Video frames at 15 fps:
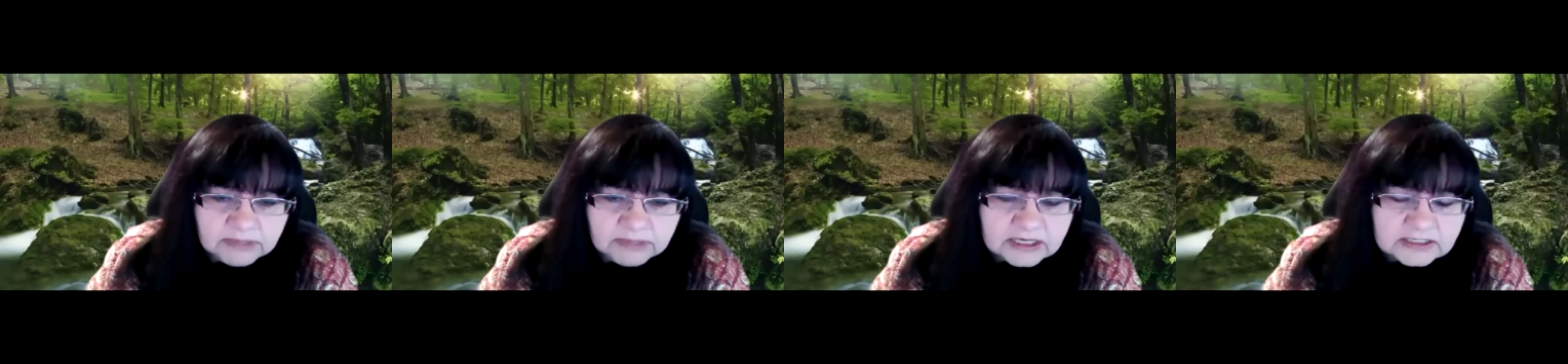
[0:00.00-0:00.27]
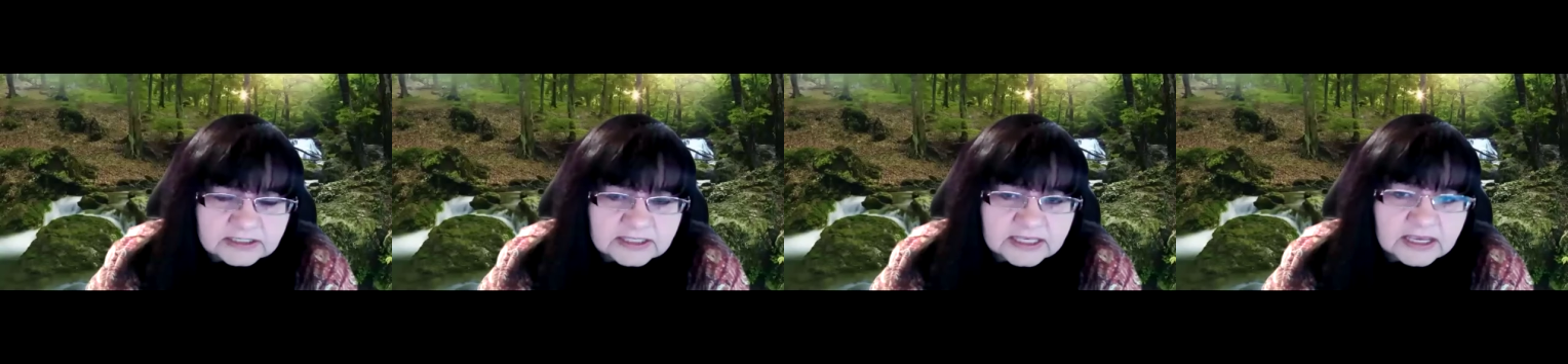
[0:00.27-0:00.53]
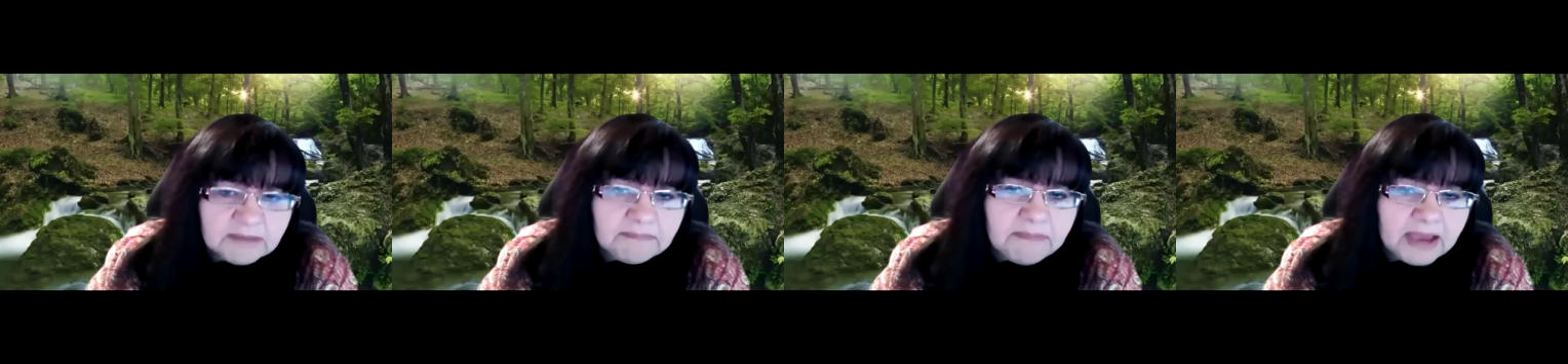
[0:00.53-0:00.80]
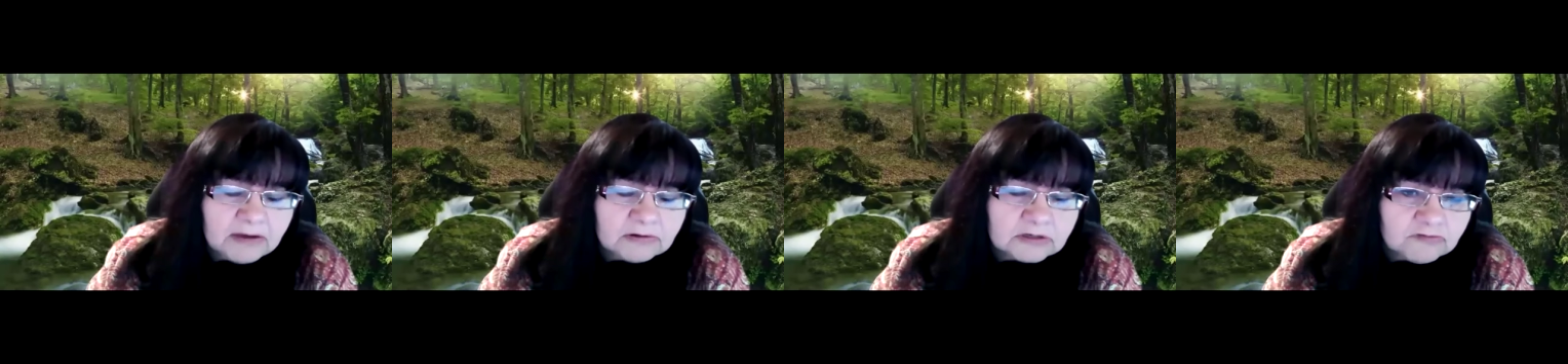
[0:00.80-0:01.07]
because the
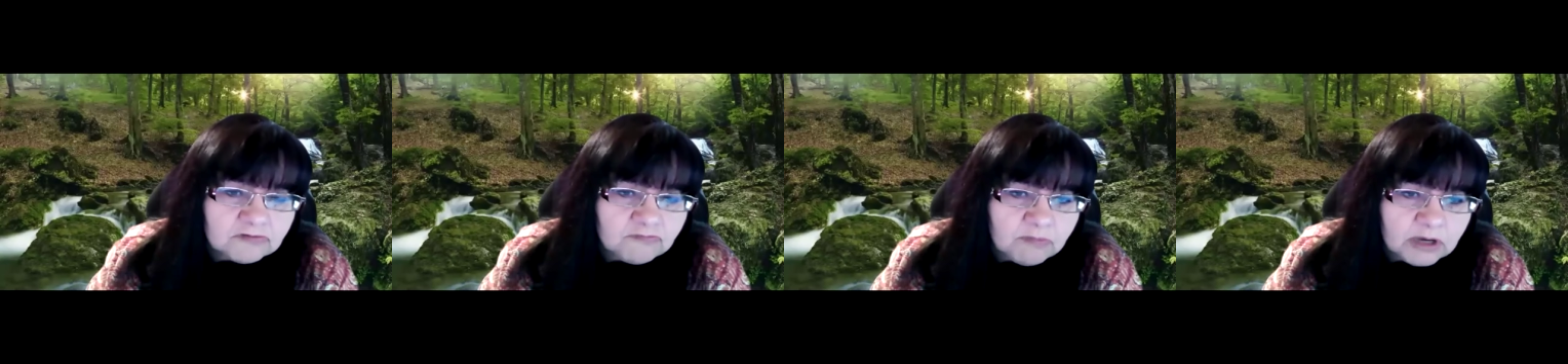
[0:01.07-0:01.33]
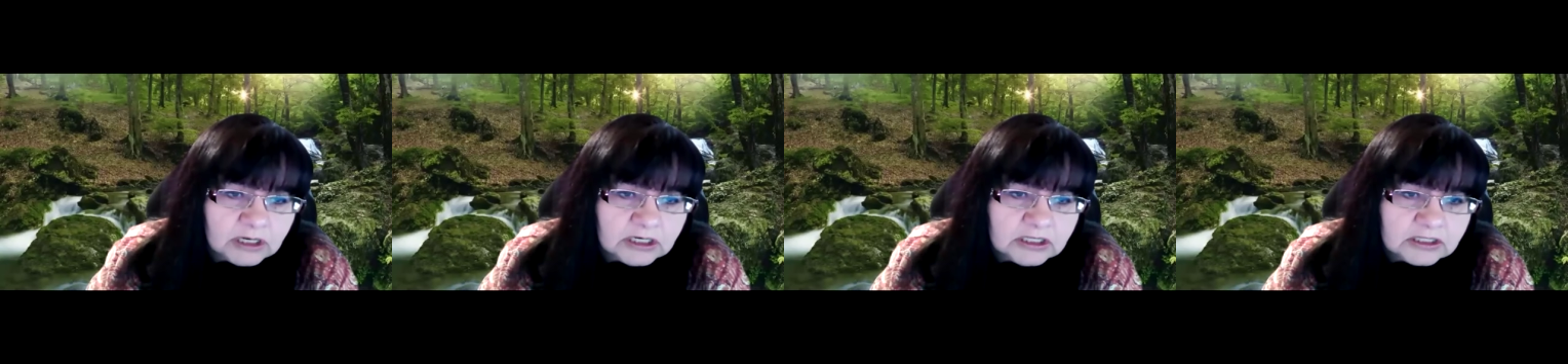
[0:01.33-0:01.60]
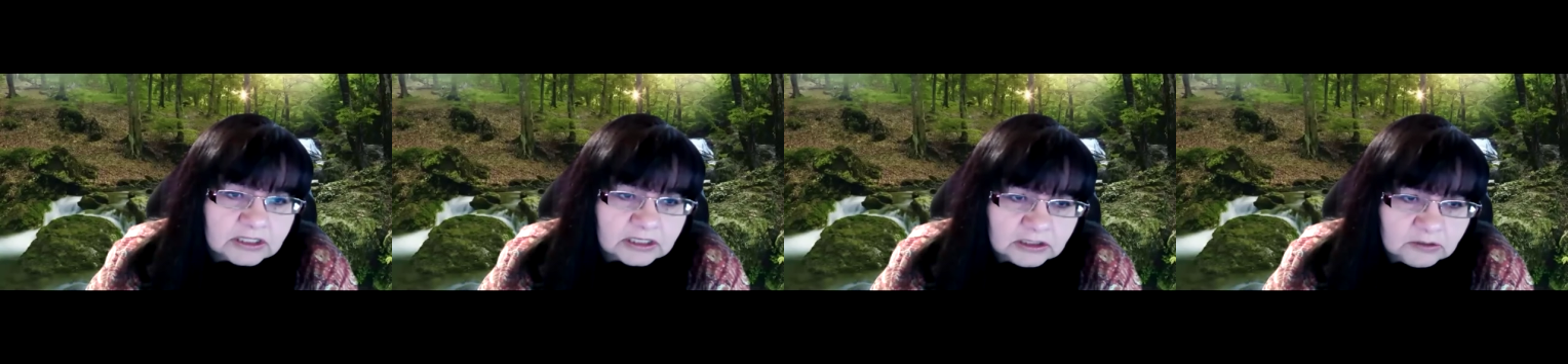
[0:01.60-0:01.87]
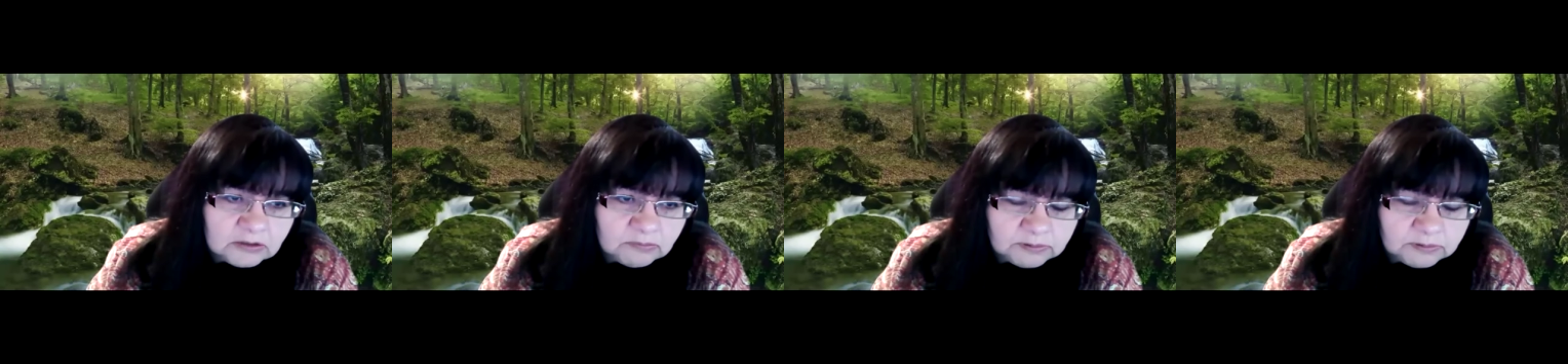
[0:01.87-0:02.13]
amount of money that
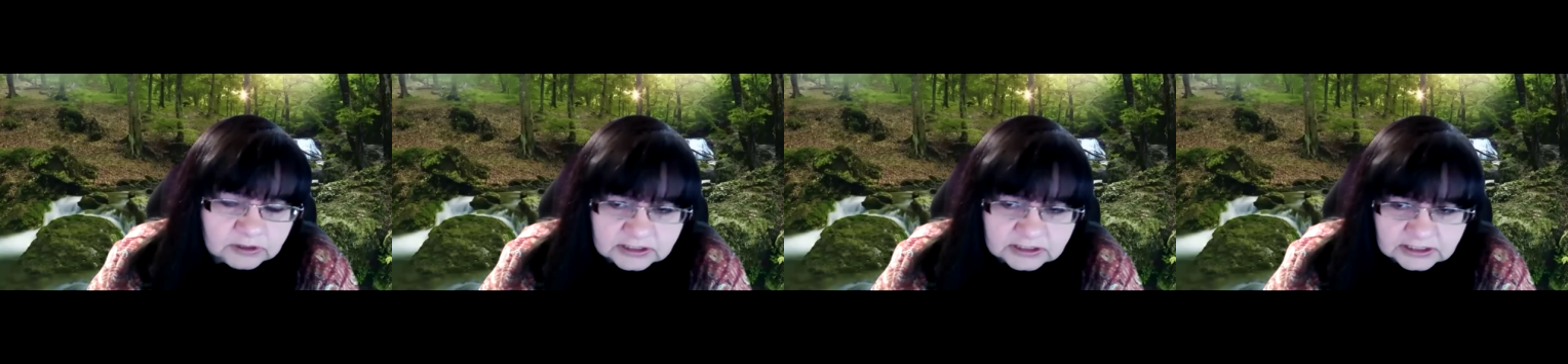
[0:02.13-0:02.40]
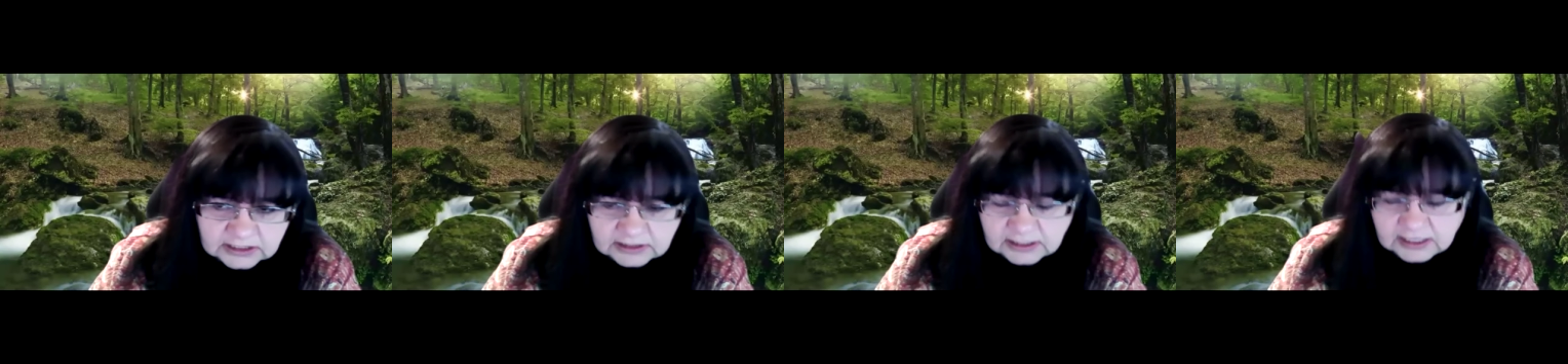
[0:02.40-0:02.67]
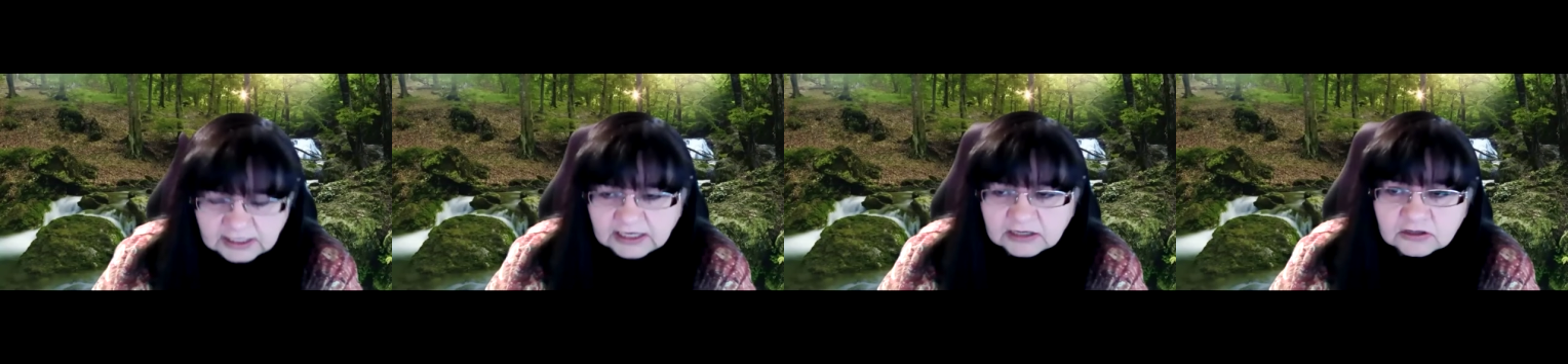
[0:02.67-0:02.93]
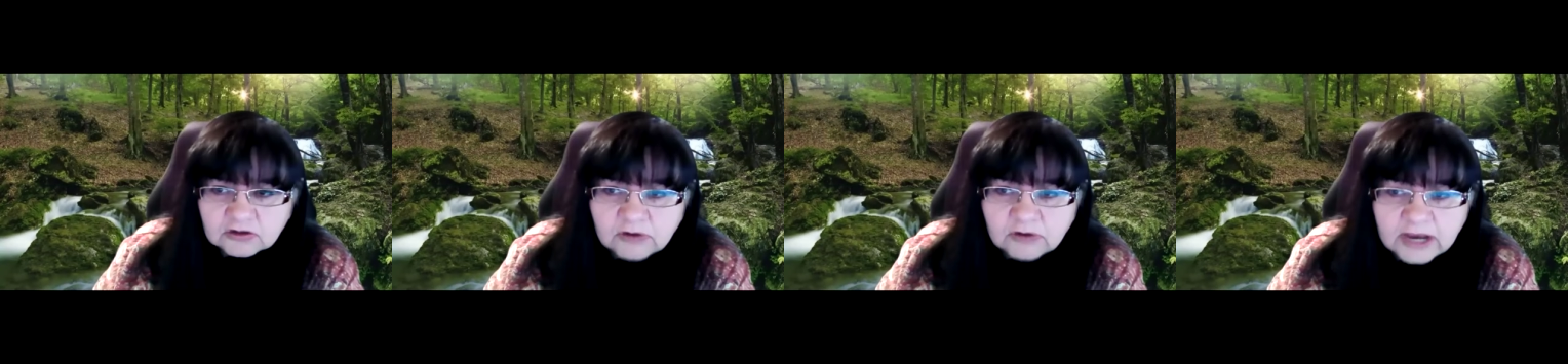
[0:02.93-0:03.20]
you put in the
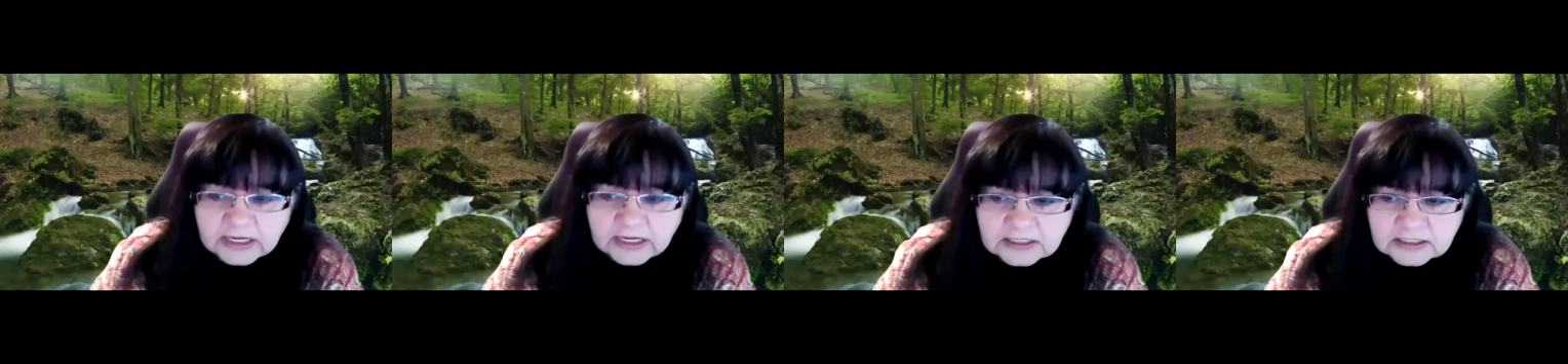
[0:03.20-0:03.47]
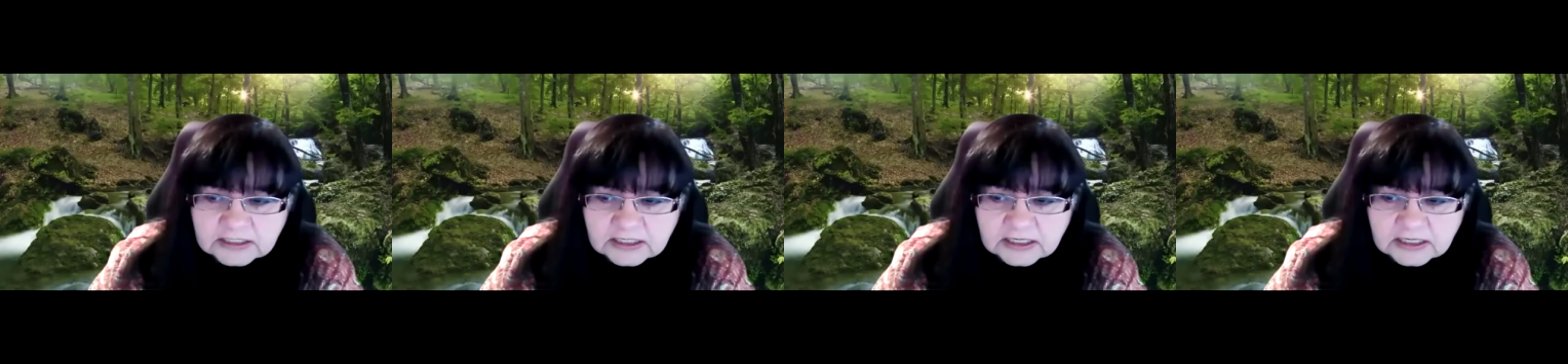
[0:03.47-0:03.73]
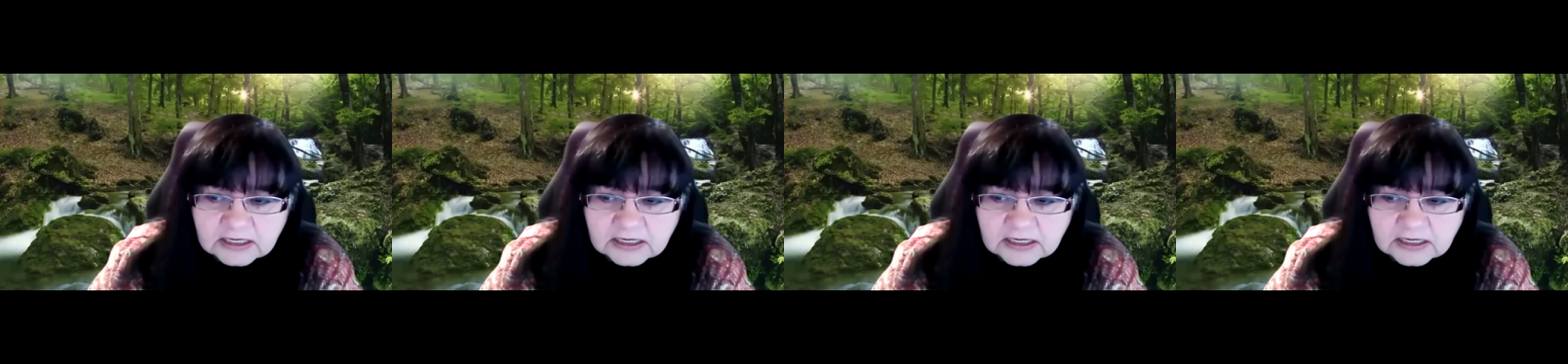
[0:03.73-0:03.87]
indirect